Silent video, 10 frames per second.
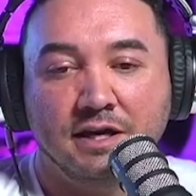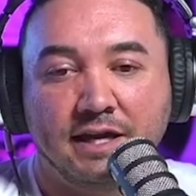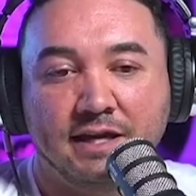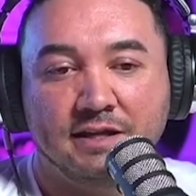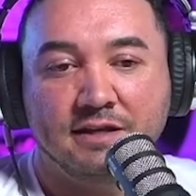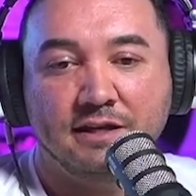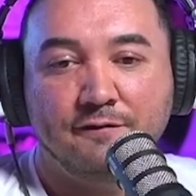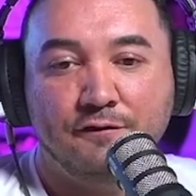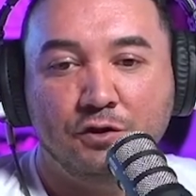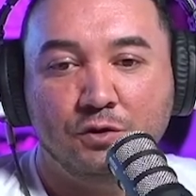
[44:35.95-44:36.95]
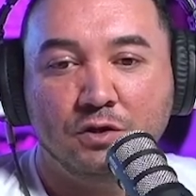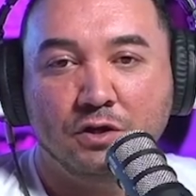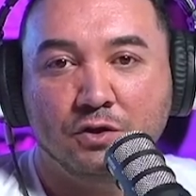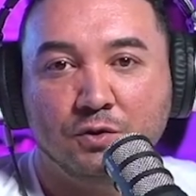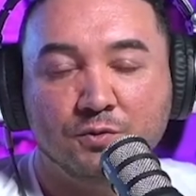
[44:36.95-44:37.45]
And if you
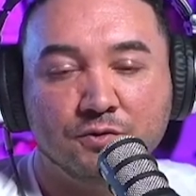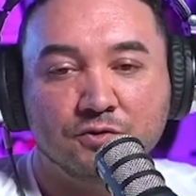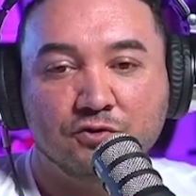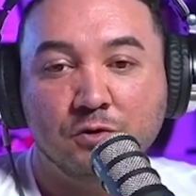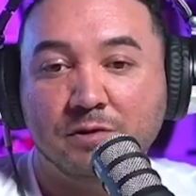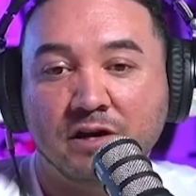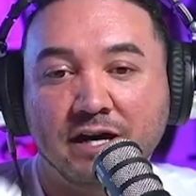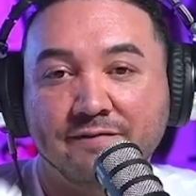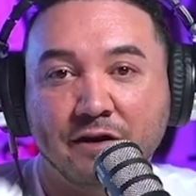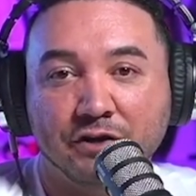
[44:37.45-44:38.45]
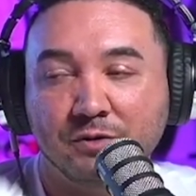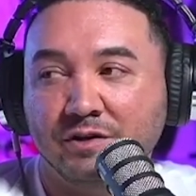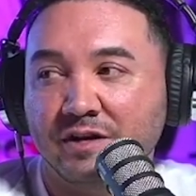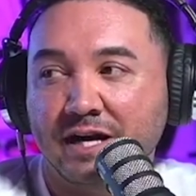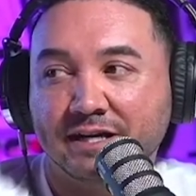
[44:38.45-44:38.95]
go super high volume,
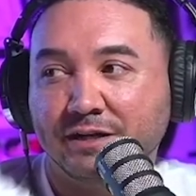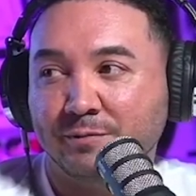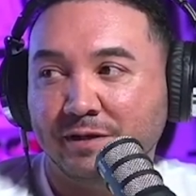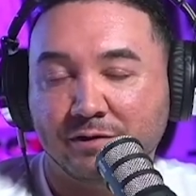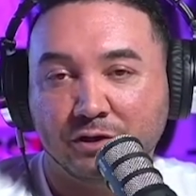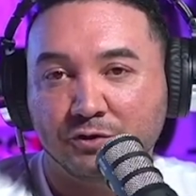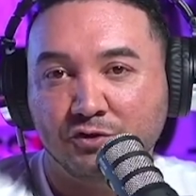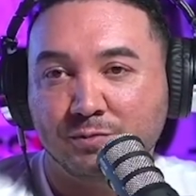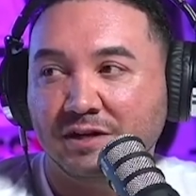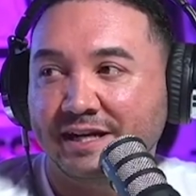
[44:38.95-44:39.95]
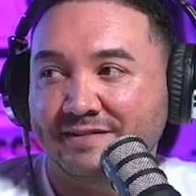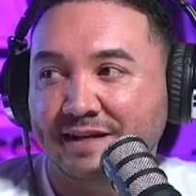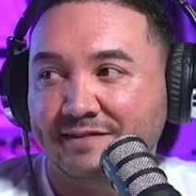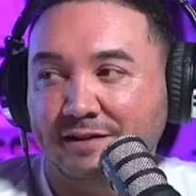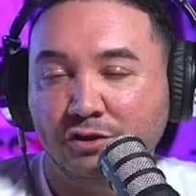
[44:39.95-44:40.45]
you're not going to be able to go super high
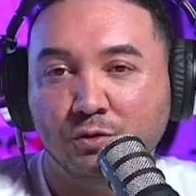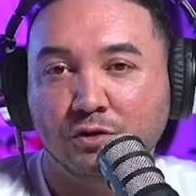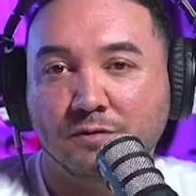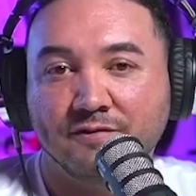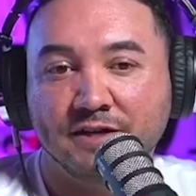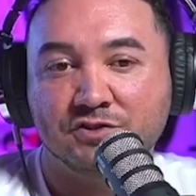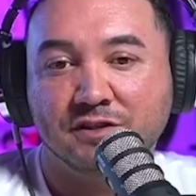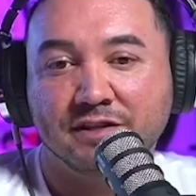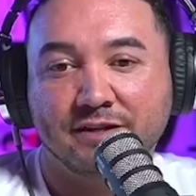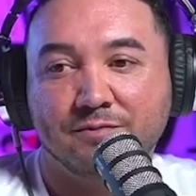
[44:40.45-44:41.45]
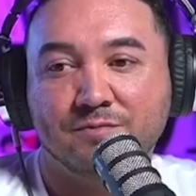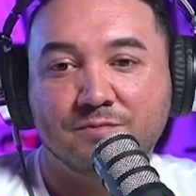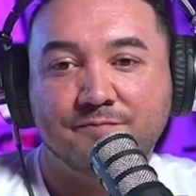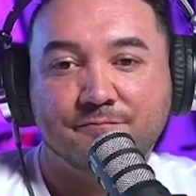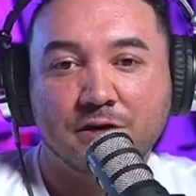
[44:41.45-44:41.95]
intensity. You will eventually like
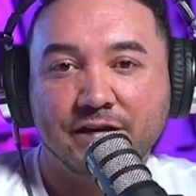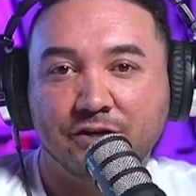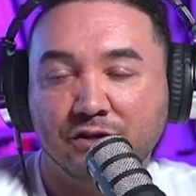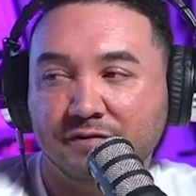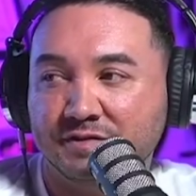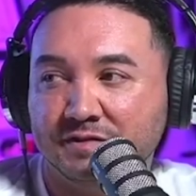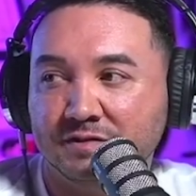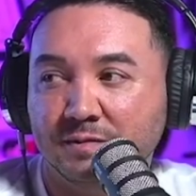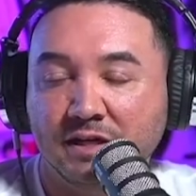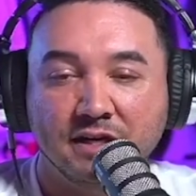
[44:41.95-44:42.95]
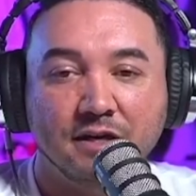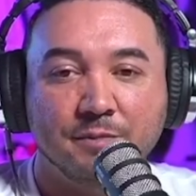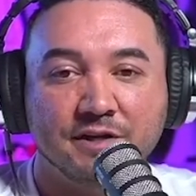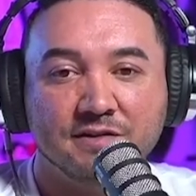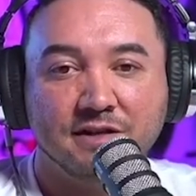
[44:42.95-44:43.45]
fry your nervous system.
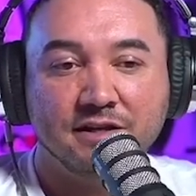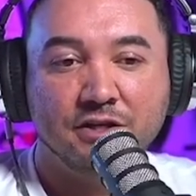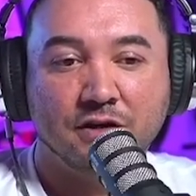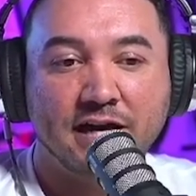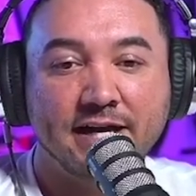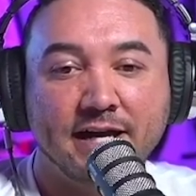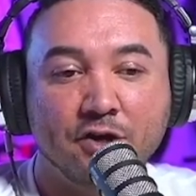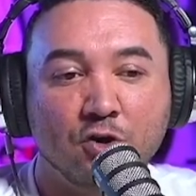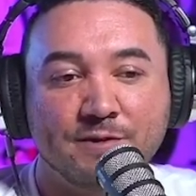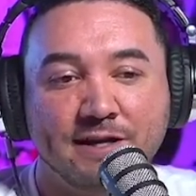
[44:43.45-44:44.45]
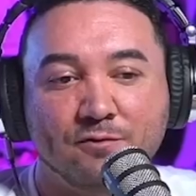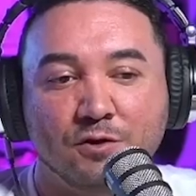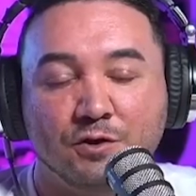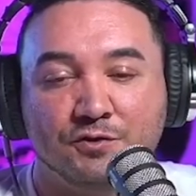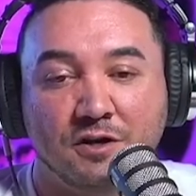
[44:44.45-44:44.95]
But you know, I, I hope that
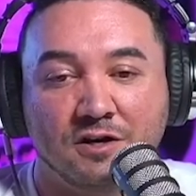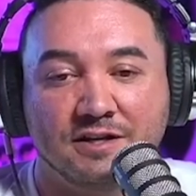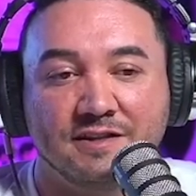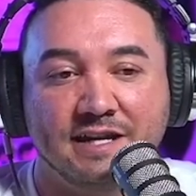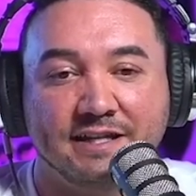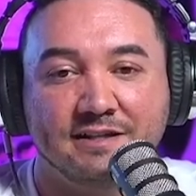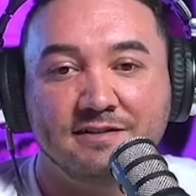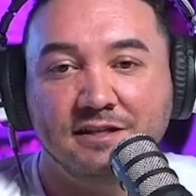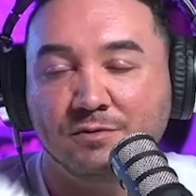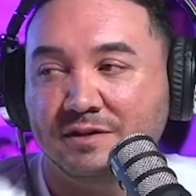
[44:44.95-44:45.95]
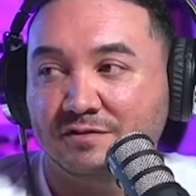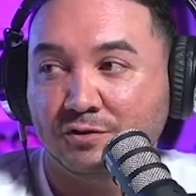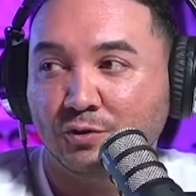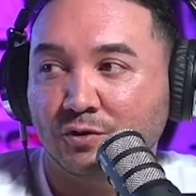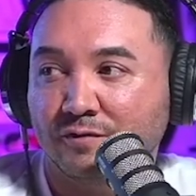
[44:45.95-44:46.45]
everyone goes hard, and then I can decrease their
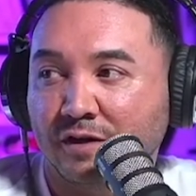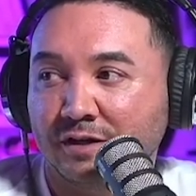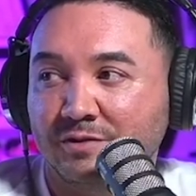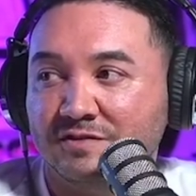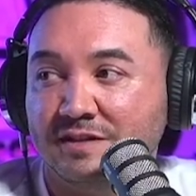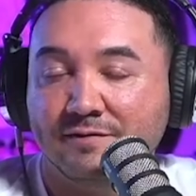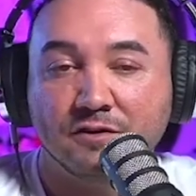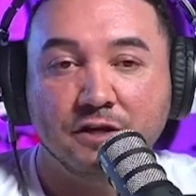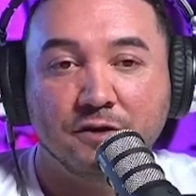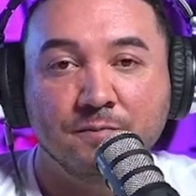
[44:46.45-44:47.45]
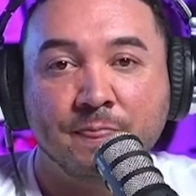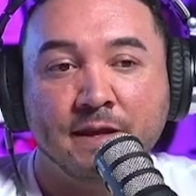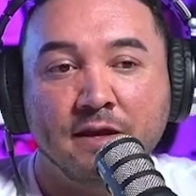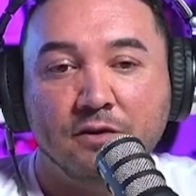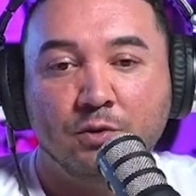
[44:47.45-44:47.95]
total volume. You just never know
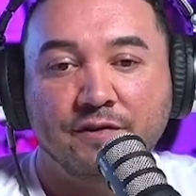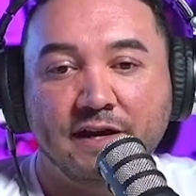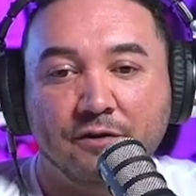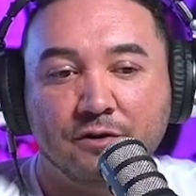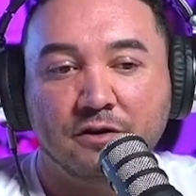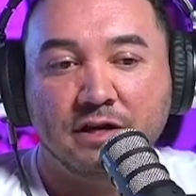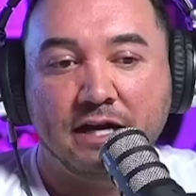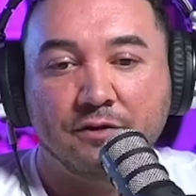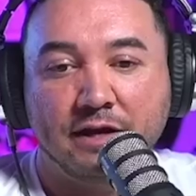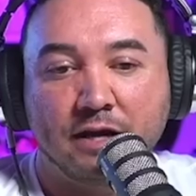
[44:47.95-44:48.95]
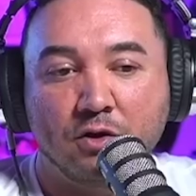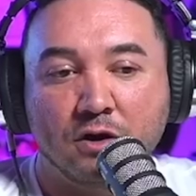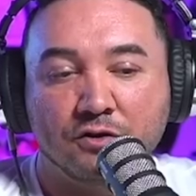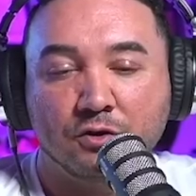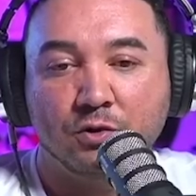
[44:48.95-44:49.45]
with how they're how how
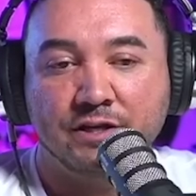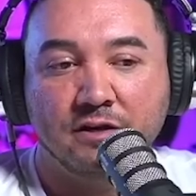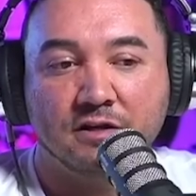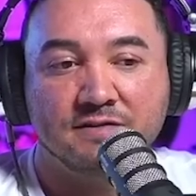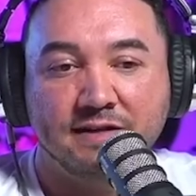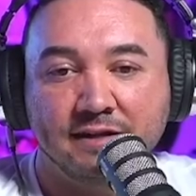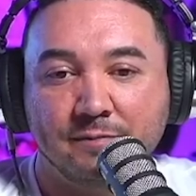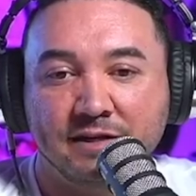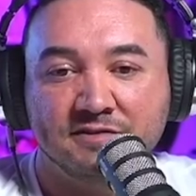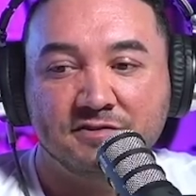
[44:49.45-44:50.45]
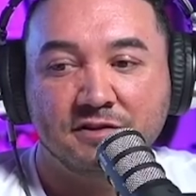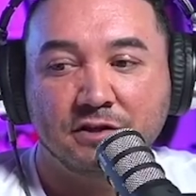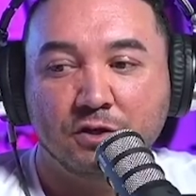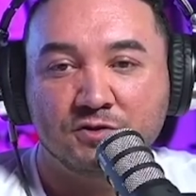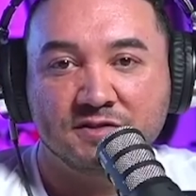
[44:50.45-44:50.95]
hard they're working on a daily basis. Your
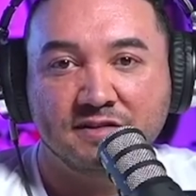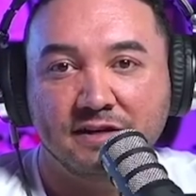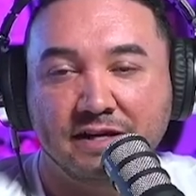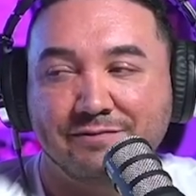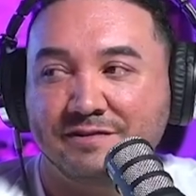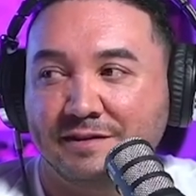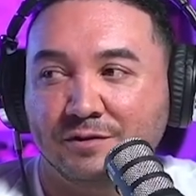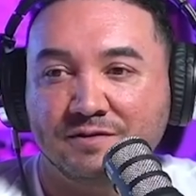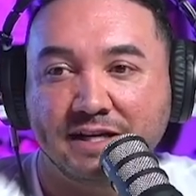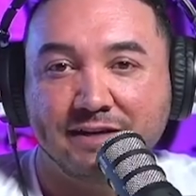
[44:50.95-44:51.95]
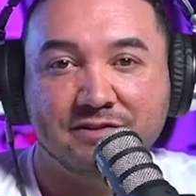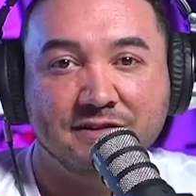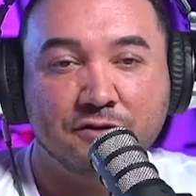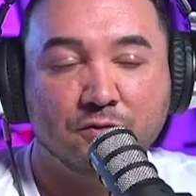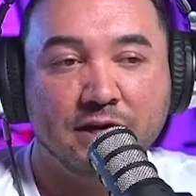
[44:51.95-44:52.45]
coach isn't there every single day, every
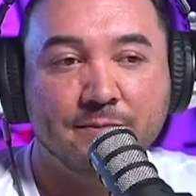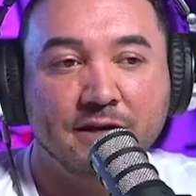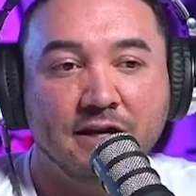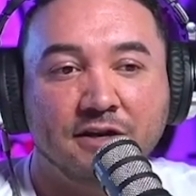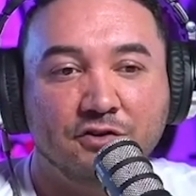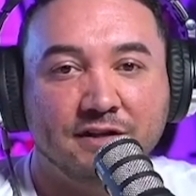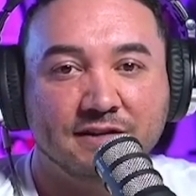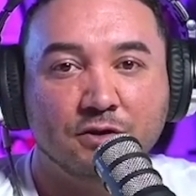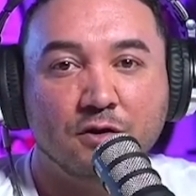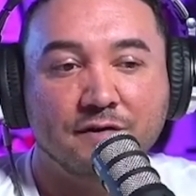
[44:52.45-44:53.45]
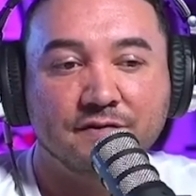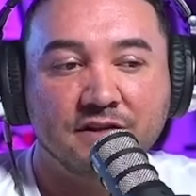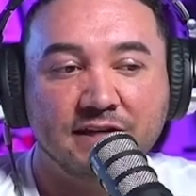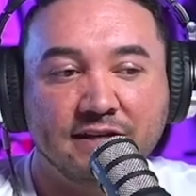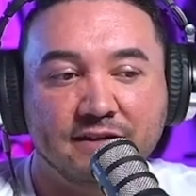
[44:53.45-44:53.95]
single rep, so you have to go off of the
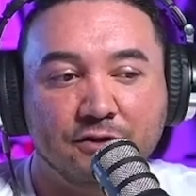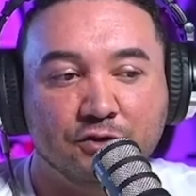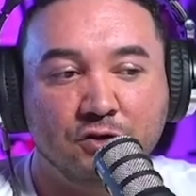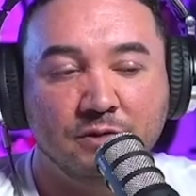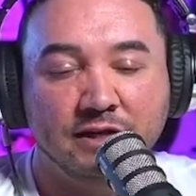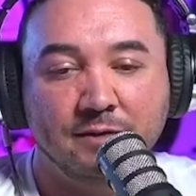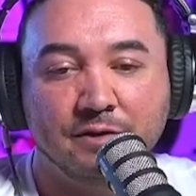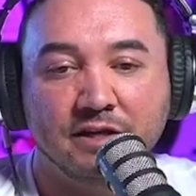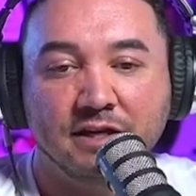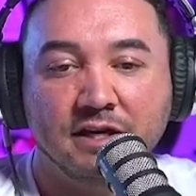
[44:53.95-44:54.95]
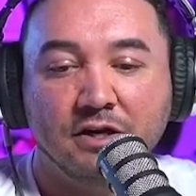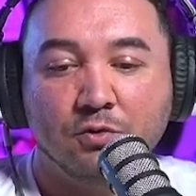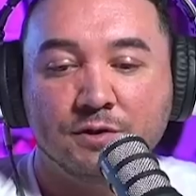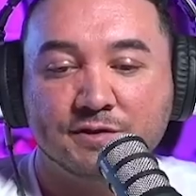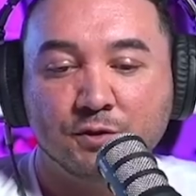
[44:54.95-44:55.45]
data that you're accumulating. But
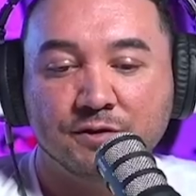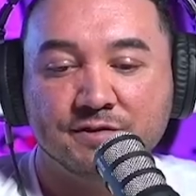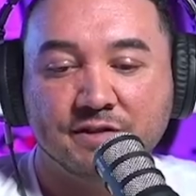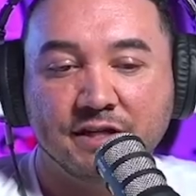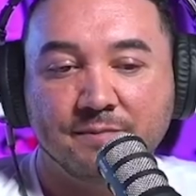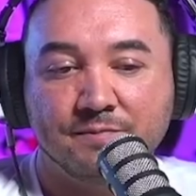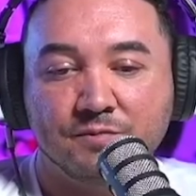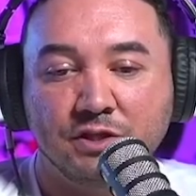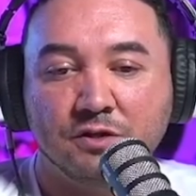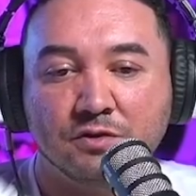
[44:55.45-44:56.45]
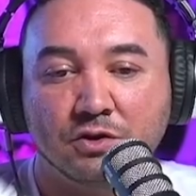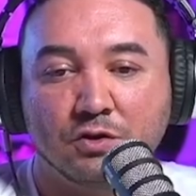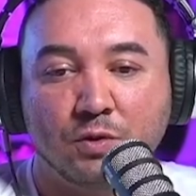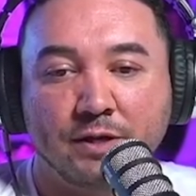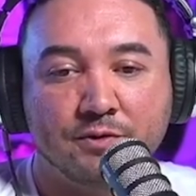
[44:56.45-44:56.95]
what's cool is, um, you know,
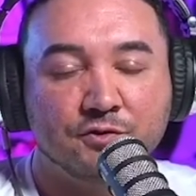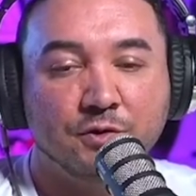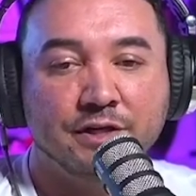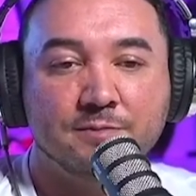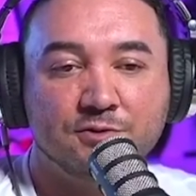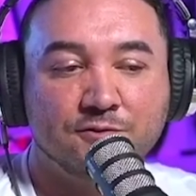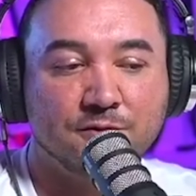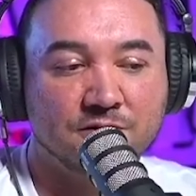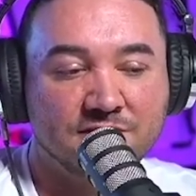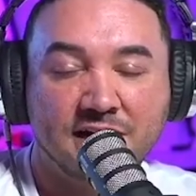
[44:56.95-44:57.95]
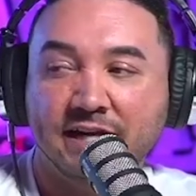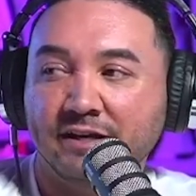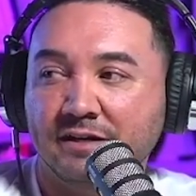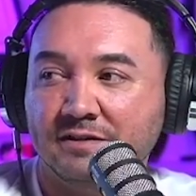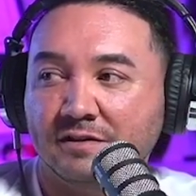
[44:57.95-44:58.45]
her weight was going up, she was feeling
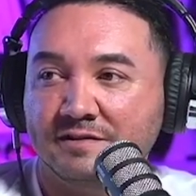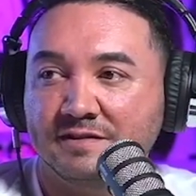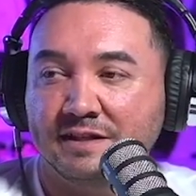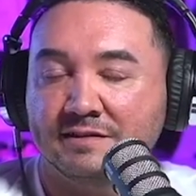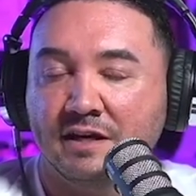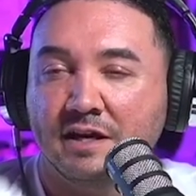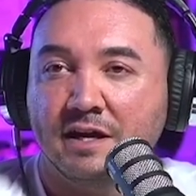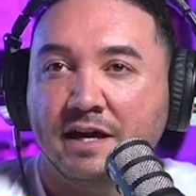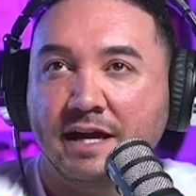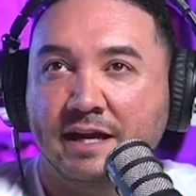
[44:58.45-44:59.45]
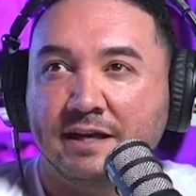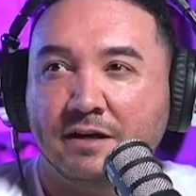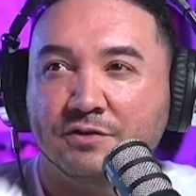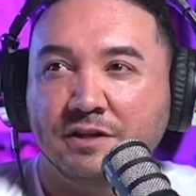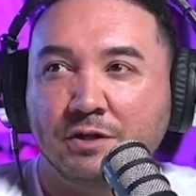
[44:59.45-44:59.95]
tired, all these things, and I
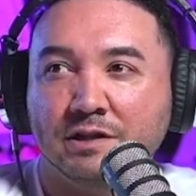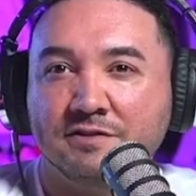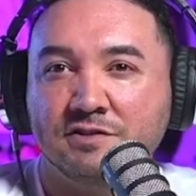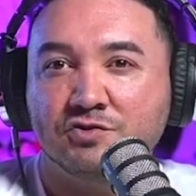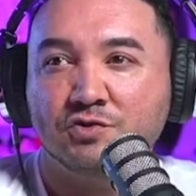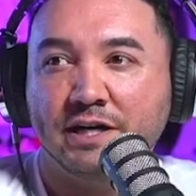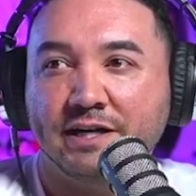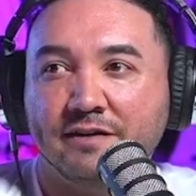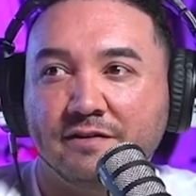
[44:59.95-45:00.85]
was like, you know what, let's just try a